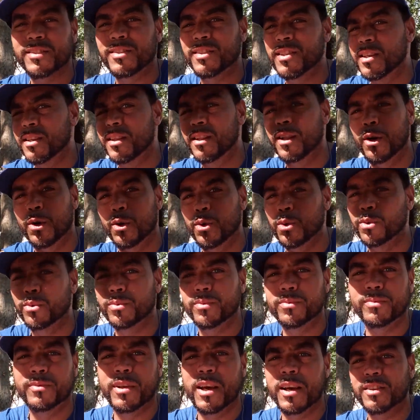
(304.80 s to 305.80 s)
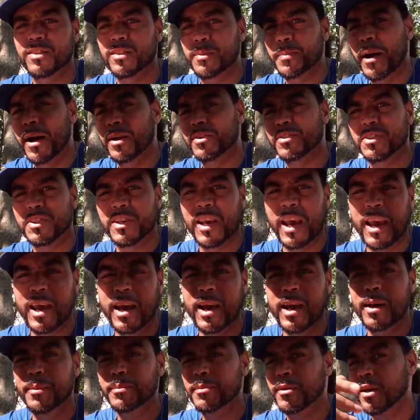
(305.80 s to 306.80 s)
see little things about
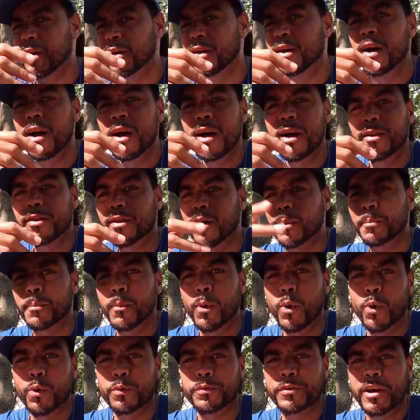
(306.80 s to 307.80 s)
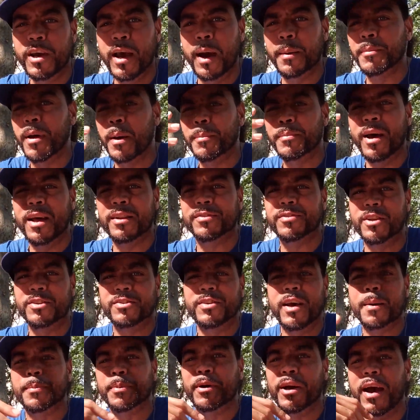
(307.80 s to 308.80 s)
Scam, the movie. I'm not the
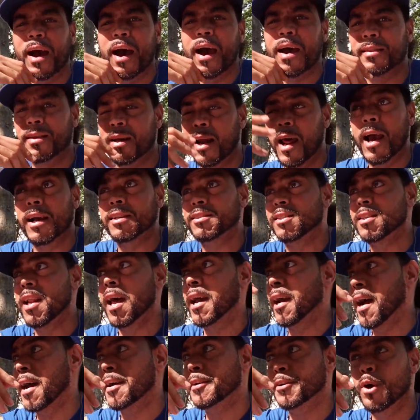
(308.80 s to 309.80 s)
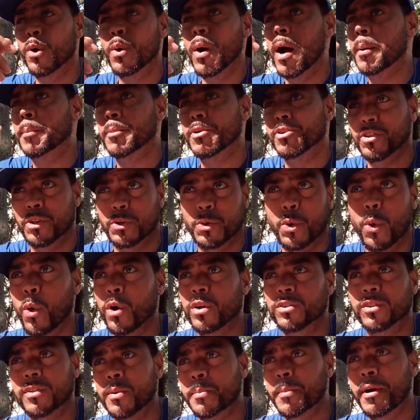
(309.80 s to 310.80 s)
type of guy that acts like I know how much it
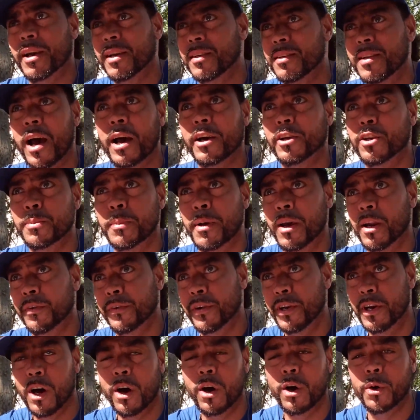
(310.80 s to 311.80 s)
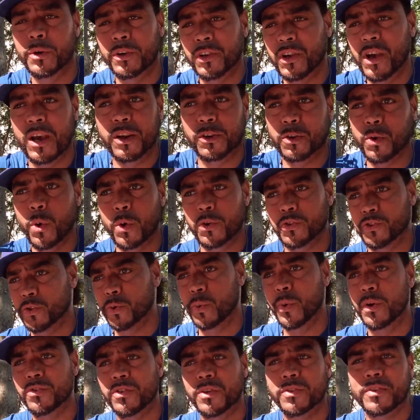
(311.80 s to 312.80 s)
costs to make a documentary. Oh, it can't cost
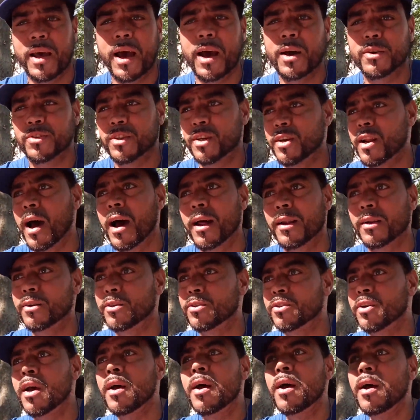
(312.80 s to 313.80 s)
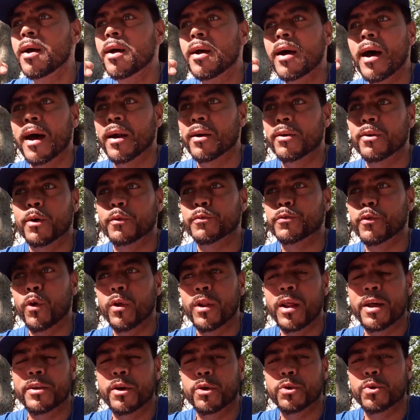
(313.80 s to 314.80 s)
$200,000. I don't know. For
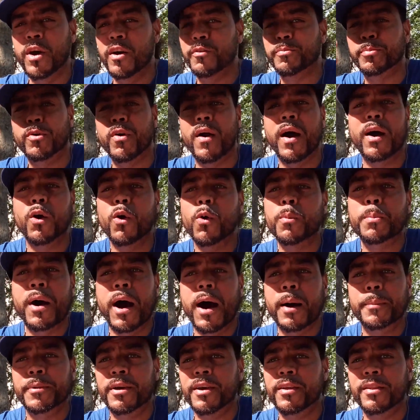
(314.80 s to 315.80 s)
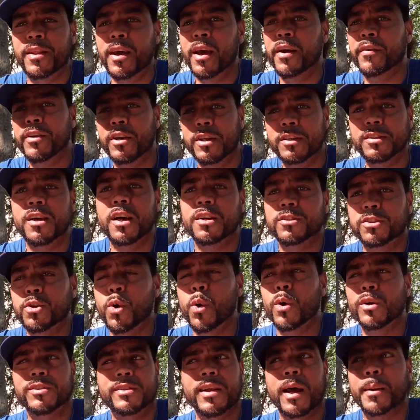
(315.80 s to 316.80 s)
all I know, you have Barack Obama in there, and it does
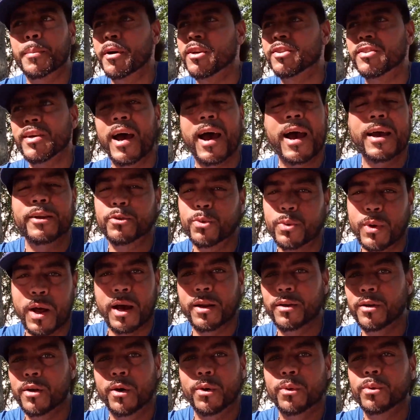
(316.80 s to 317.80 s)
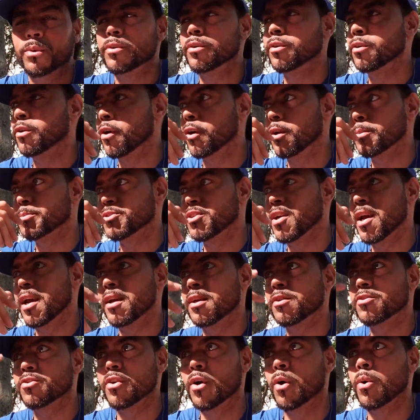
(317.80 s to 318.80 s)
cost that much. I do not know. You know what I'm
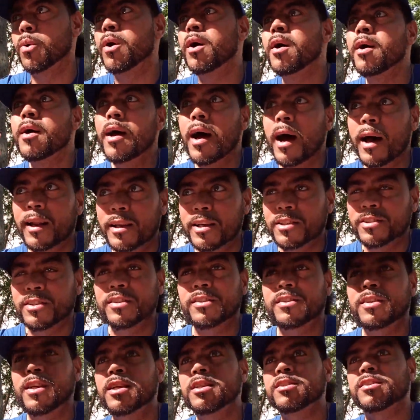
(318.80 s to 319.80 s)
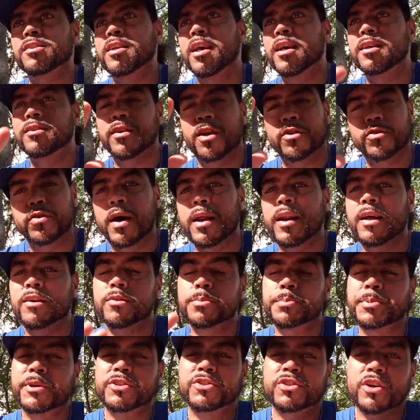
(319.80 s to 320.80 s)
saying? So I listen to these things. I try not to
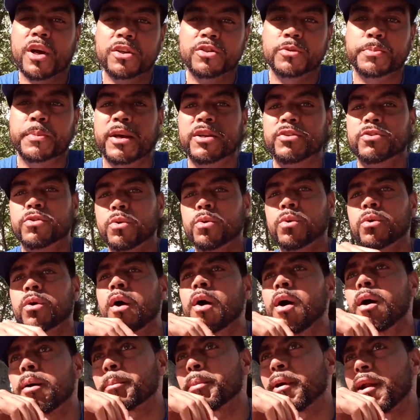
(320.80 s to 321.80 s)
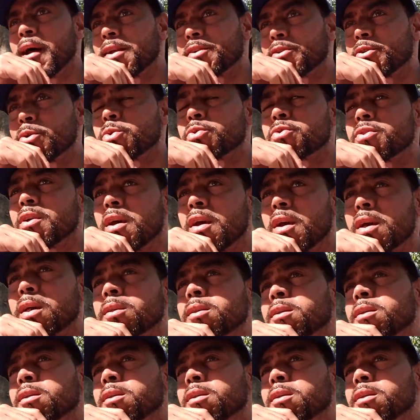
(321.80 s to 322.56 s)
be judgmental, but I do say,